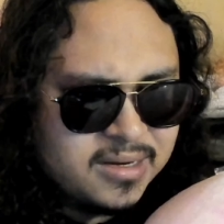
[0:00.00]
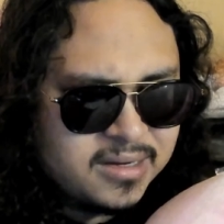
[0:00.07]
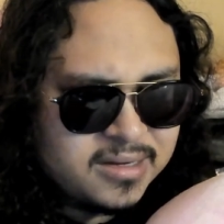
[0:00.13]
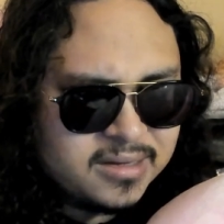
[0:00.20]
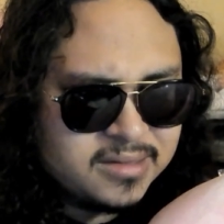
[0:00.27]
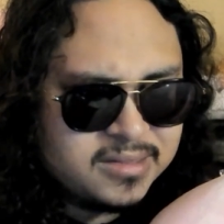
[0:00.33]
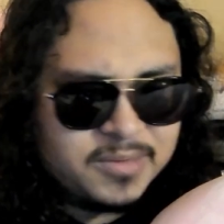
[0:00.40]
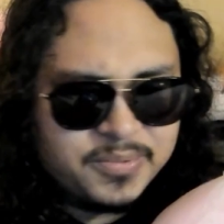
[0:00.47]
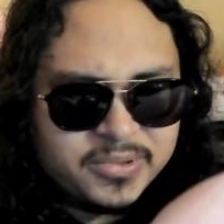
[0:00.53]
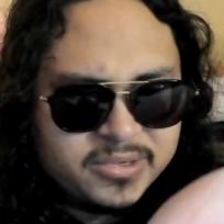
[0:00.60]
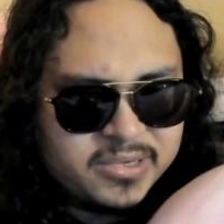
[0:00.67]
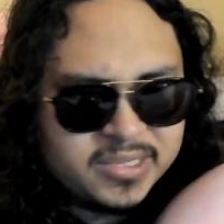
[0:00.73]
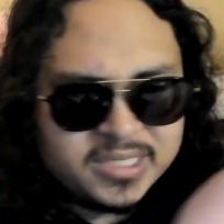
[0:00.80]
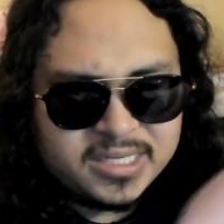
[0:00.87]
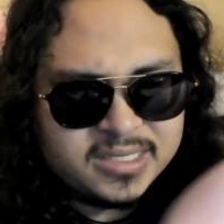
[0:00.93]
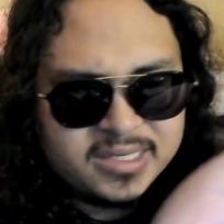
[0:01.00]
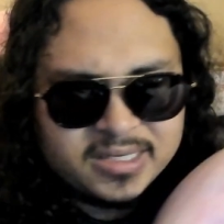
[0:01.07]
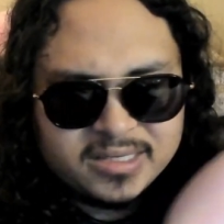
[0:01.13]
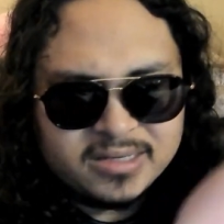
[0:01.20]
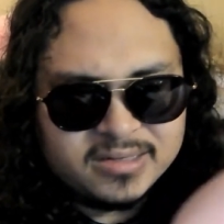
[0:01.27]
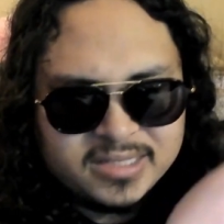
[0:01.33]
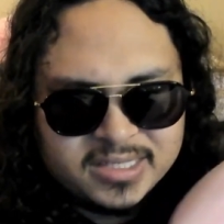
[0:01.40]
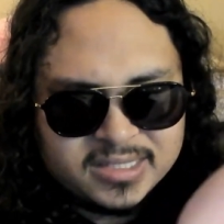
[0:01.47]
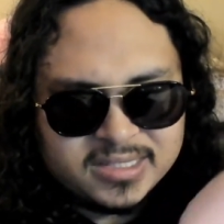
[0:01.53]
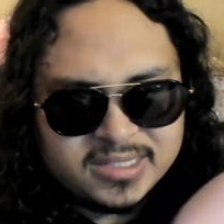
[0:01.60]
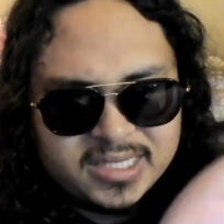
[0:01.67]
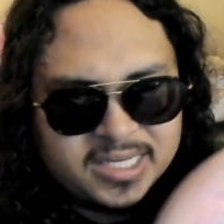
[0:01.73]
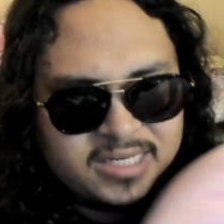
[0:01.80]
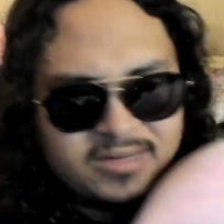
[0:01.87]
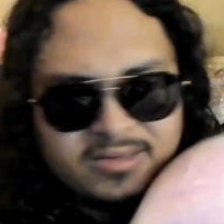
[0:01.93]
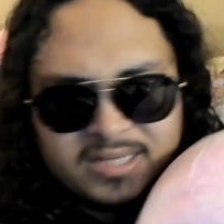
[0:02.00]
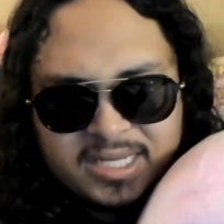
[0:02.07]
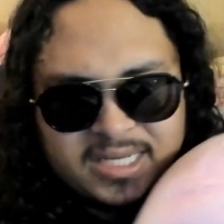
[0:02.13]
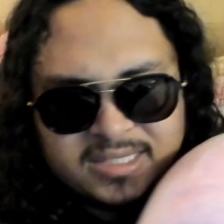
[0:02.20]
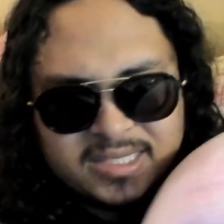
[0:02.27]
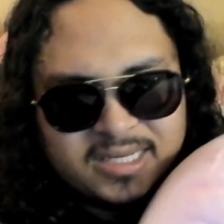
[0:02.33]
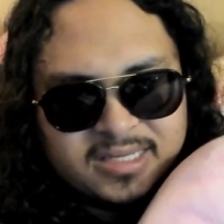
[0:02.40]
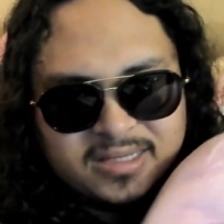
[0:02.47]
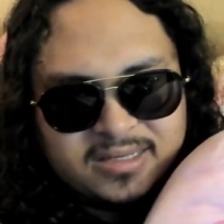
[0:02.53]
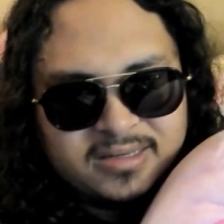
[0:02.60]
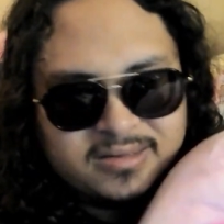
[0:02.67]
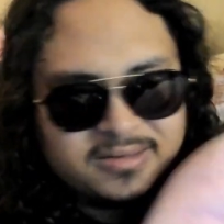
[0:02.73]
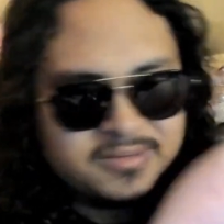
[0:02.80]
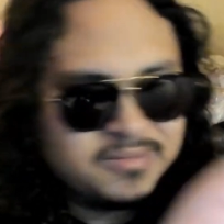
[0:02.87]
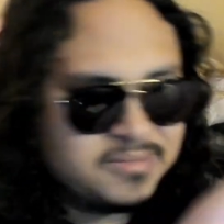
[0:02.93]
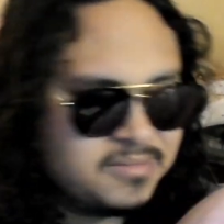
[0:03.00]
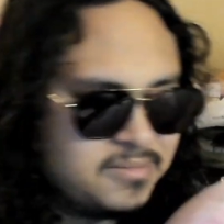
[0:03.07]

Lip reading: constantly progressing in technology because they don't last that long.